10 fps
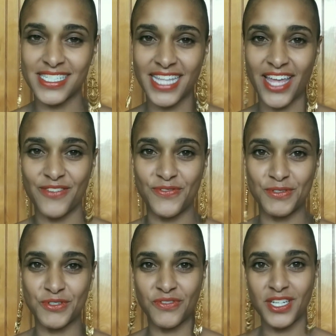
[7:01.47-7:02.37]
into that in
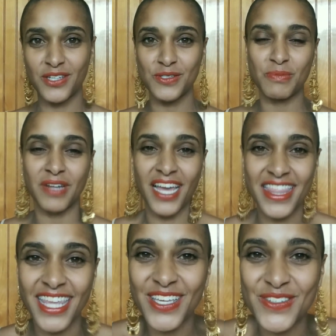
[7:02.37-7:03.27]
future videos, but I
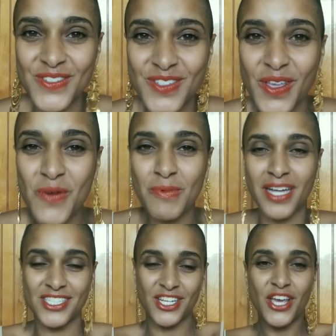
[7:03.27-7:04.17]
thank you so
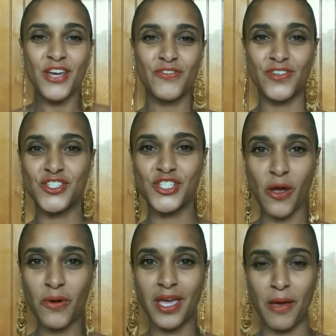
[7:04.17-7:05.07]
much for
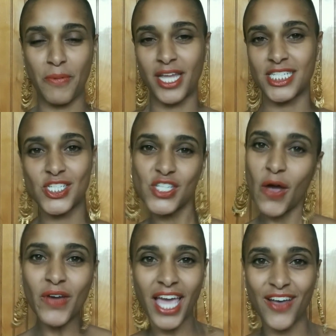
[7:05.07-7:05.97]
showing up and
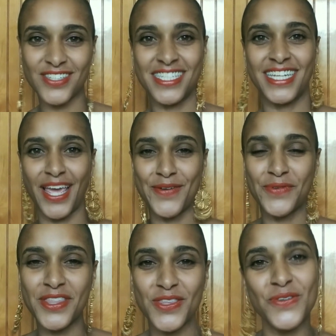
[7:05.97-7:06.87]
showing out today
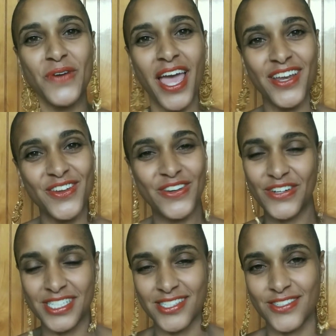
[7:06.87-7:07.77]
with you and your
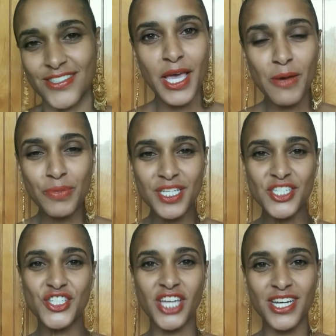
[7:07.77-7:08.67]
crystals.
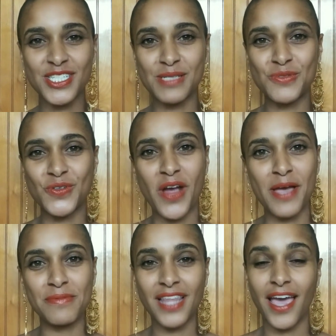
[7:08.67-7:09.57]
Please share,
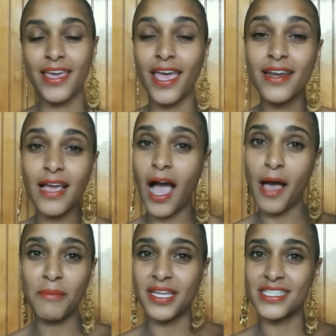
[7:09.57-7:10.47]
subscribe, like, and
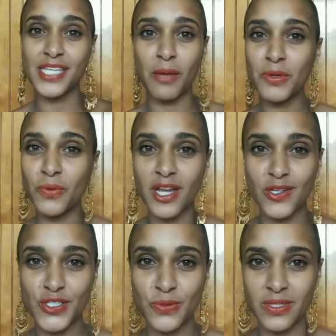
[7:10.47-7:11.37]
comment. Tell me what
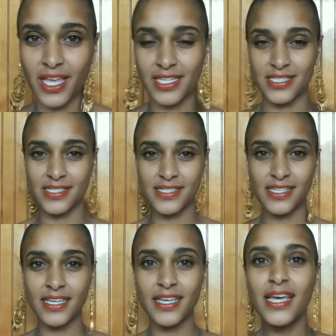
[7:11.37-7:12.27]
else you would like to
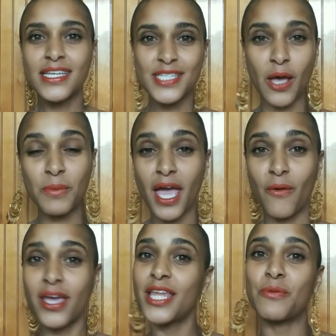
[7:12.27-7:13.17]
see. Tell me how
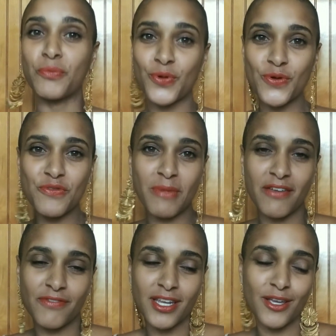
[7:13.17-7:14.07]
I can improve my
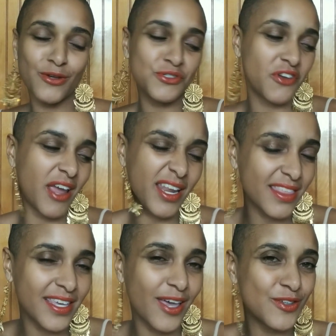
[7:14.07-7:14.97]
videos or
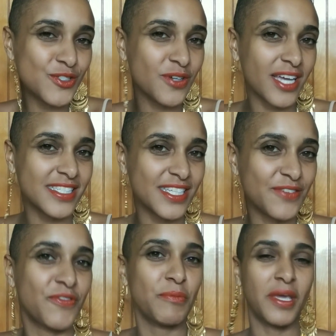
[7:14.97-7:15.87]
anything else you guys
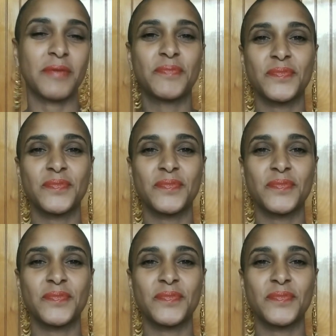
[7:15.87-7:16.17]
need from me.